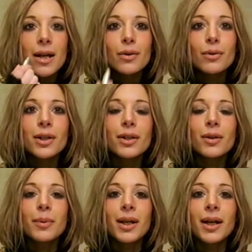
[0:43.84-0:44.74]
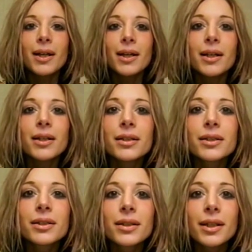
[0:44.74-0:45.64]
When you apply
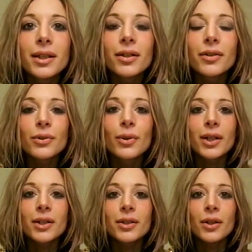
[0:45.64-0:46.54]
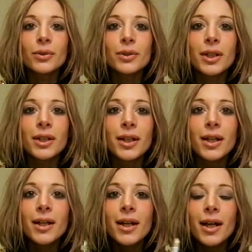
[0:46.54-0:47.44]
it, it looks quite
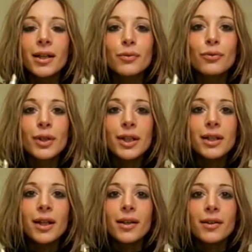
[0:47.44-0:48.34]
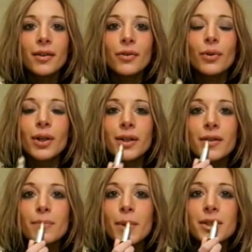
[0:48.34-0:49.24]
golden, and I really like this one,
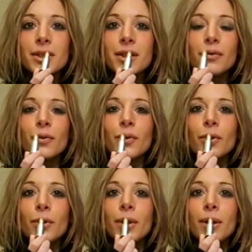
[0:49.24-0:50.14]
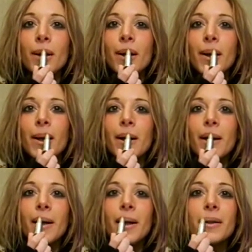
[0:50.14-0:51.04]
especially for
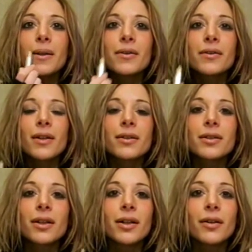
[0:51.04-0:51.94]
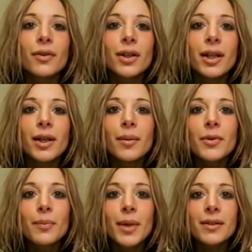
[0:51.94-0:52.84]
the centre of the
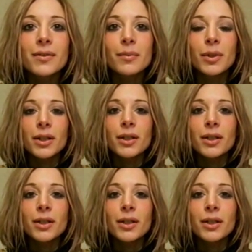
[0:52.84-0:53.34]
lips. Makes them look